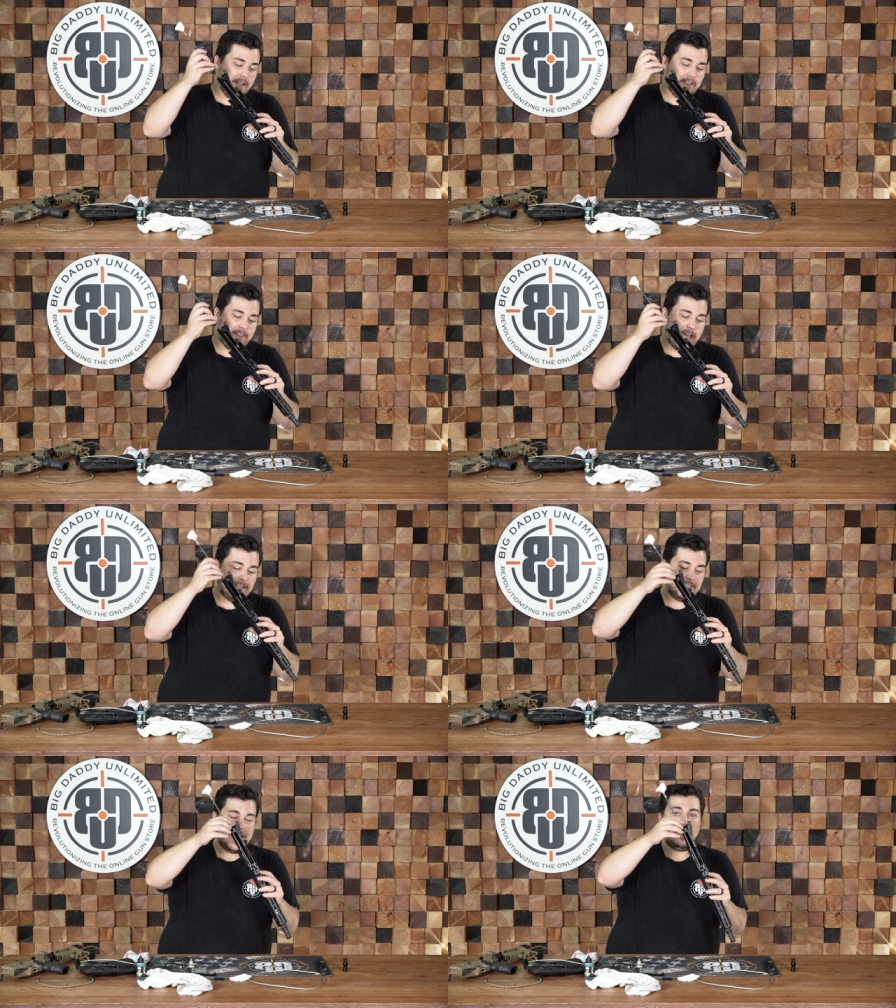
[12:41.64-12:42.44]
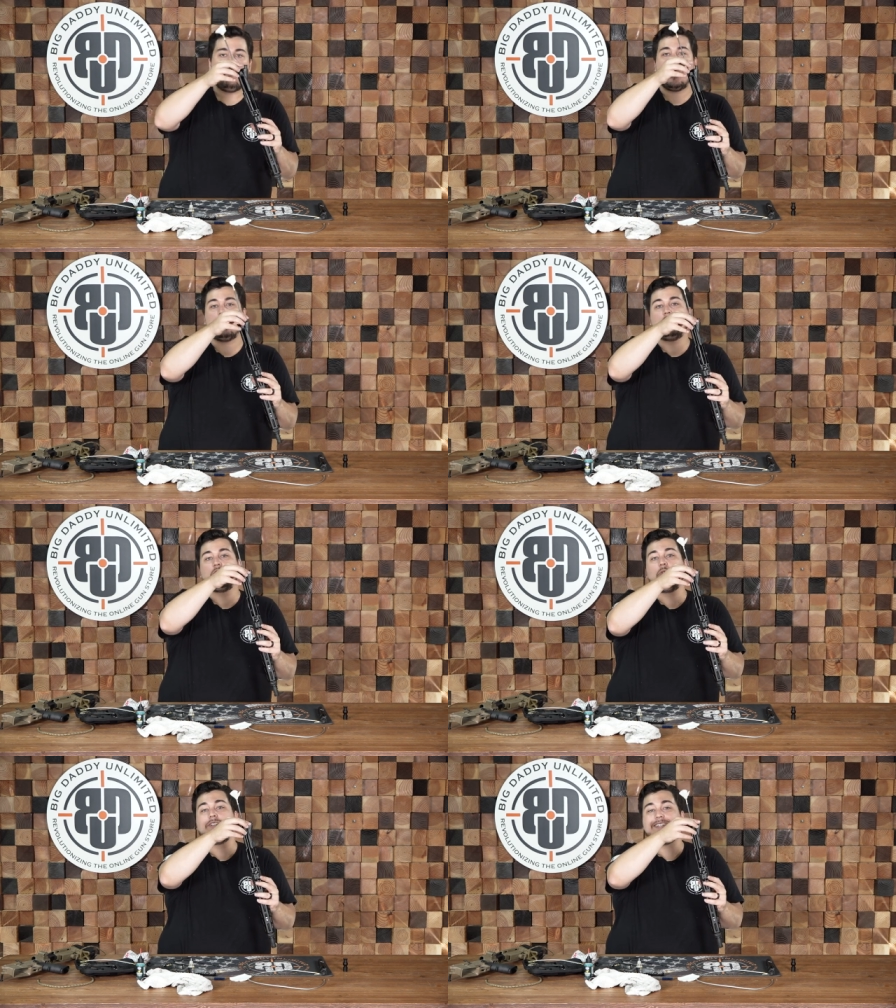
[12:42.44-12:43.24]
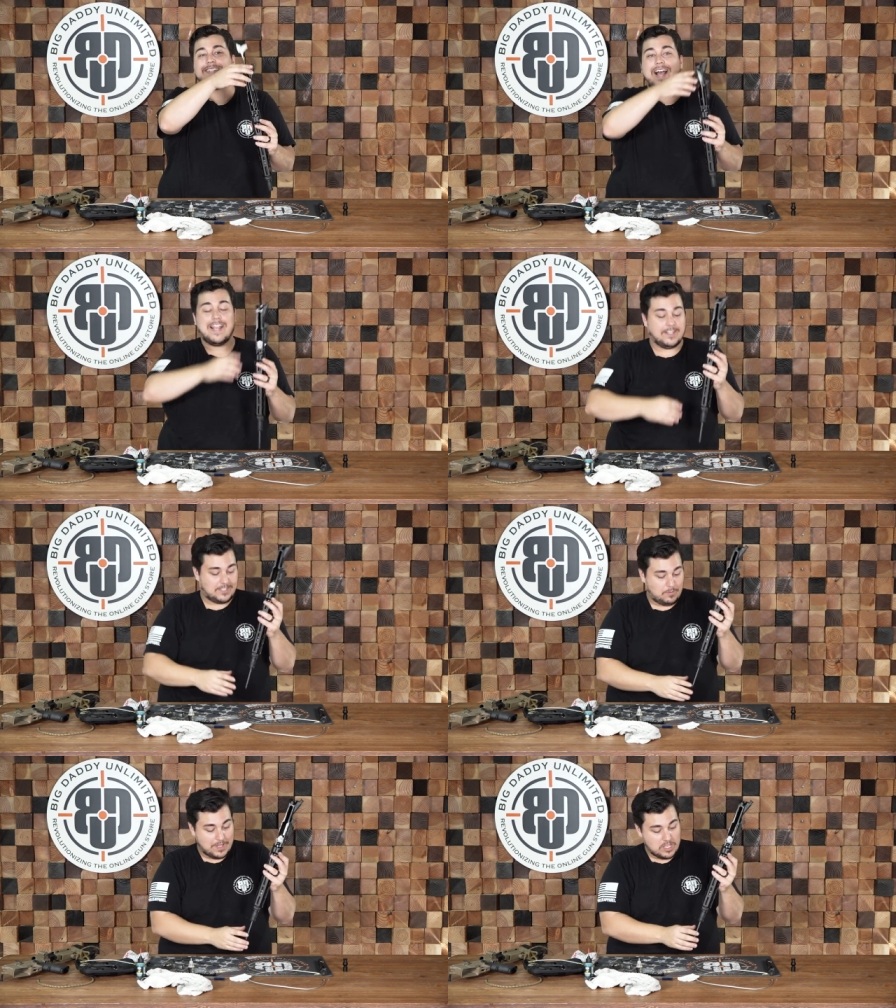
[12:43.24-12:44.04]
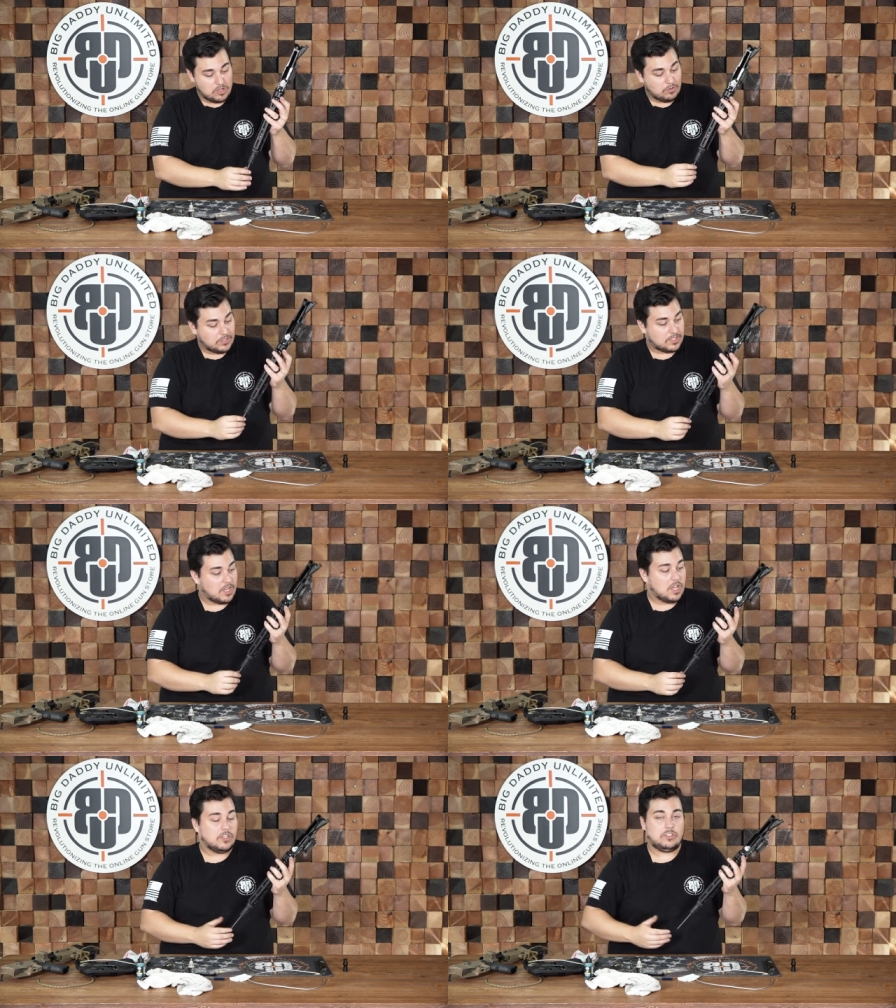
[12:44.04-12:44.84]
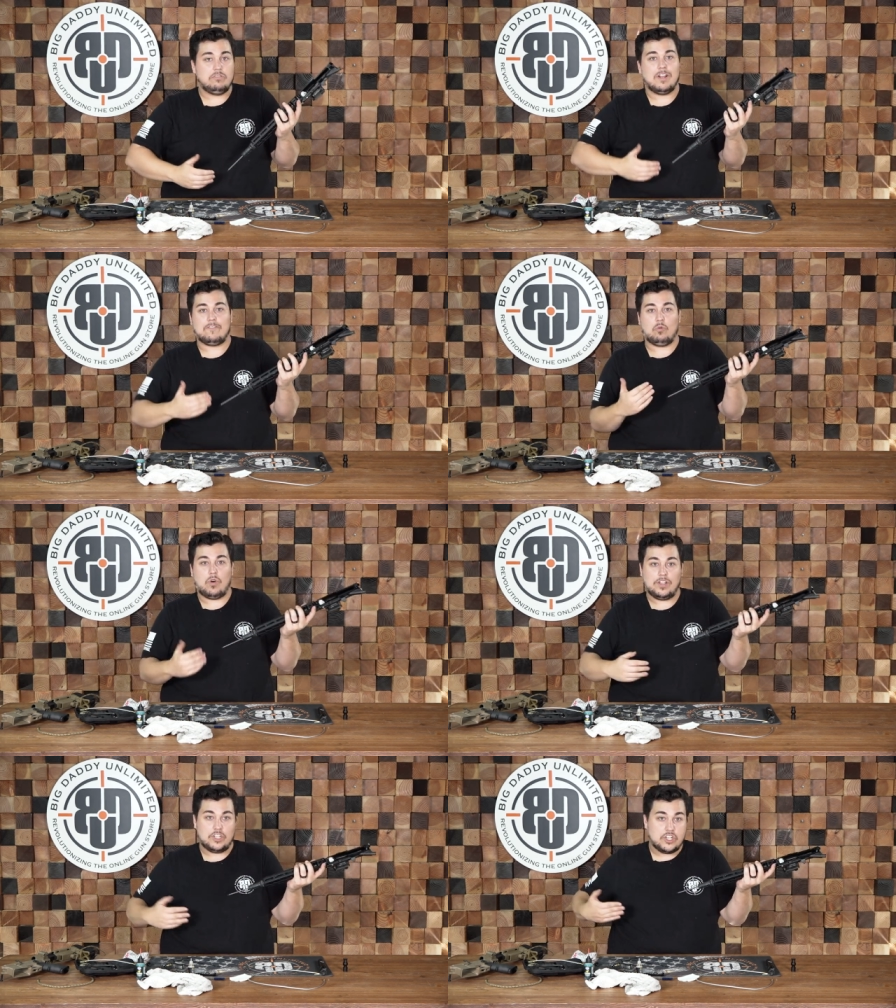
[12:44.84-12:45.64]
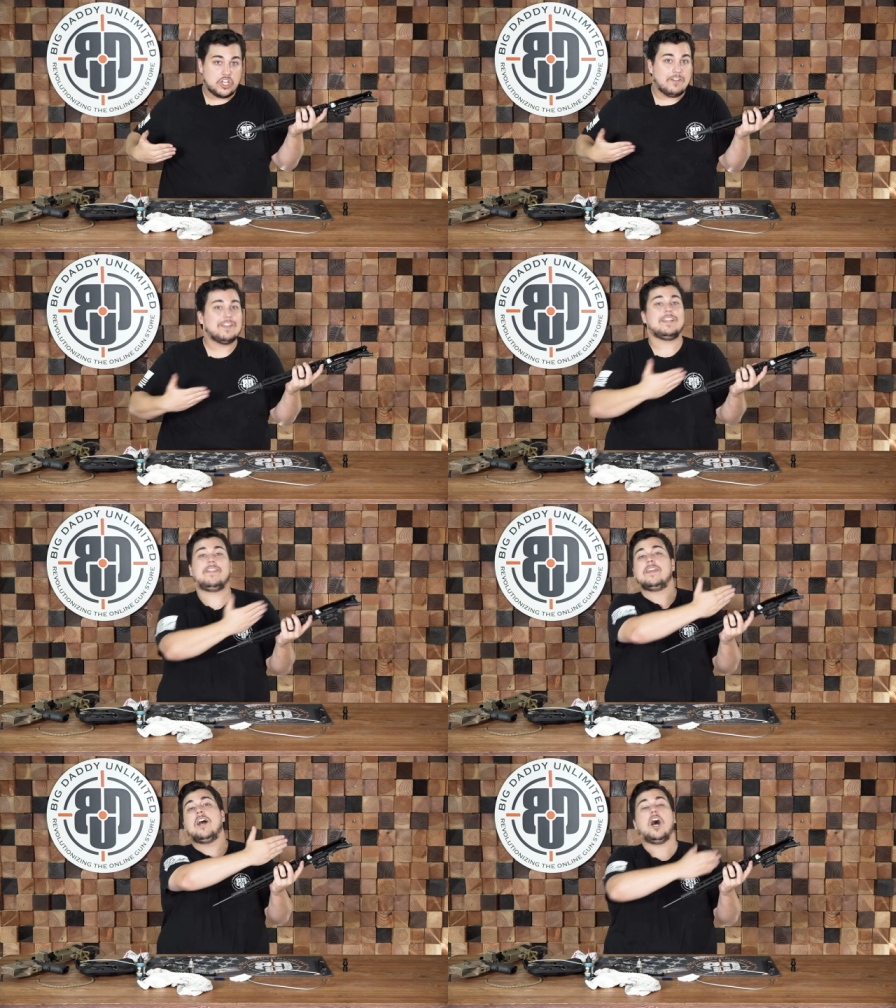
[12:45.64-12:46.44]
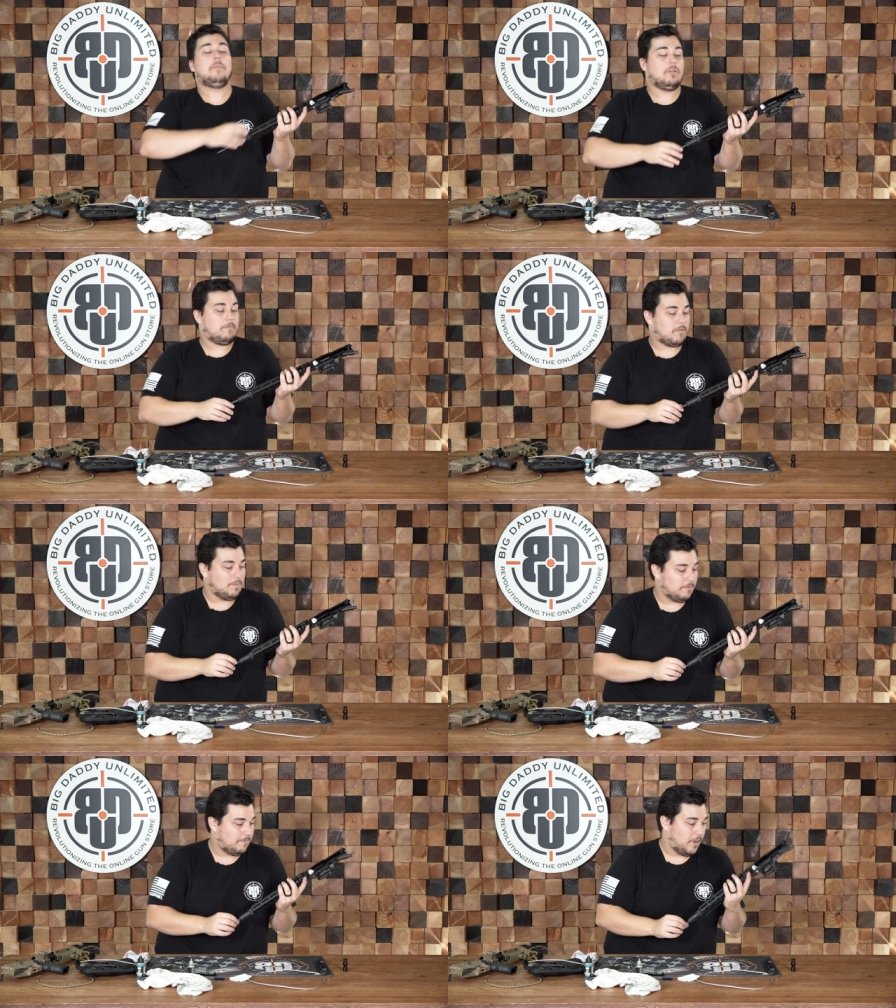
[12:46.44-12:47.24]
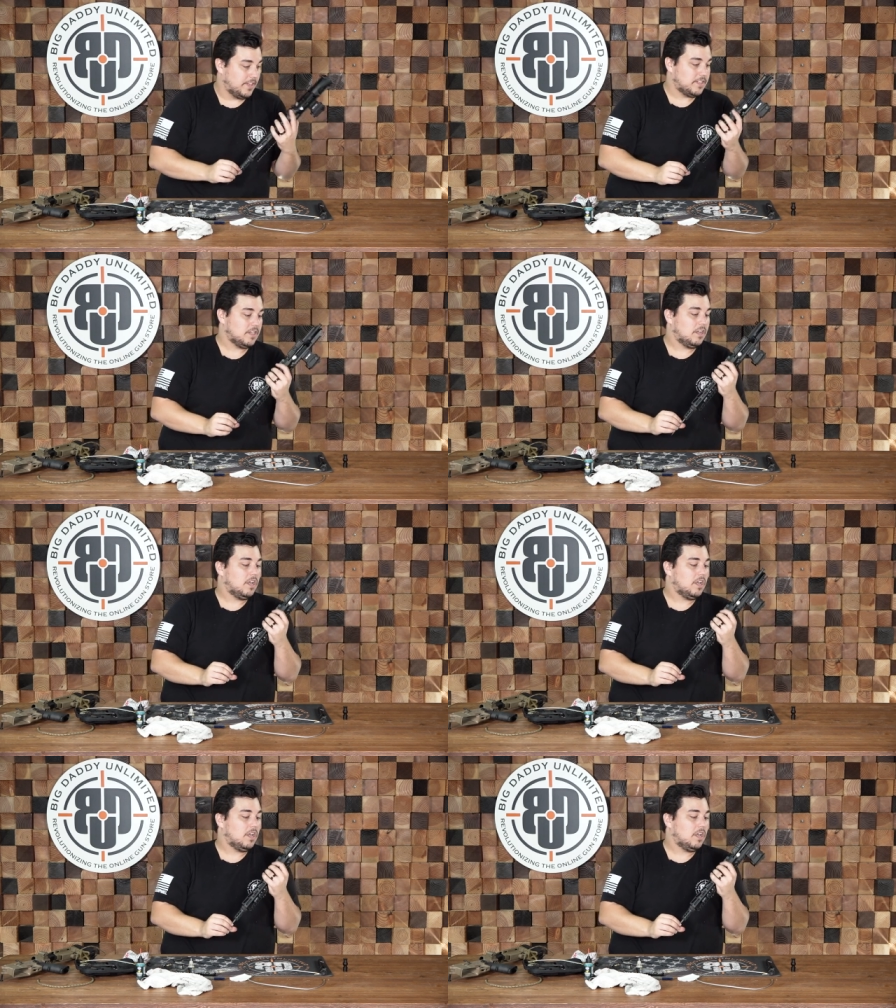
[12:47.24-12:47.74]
That is how barrels were designed to be used. So you never want to shove anything up from the front.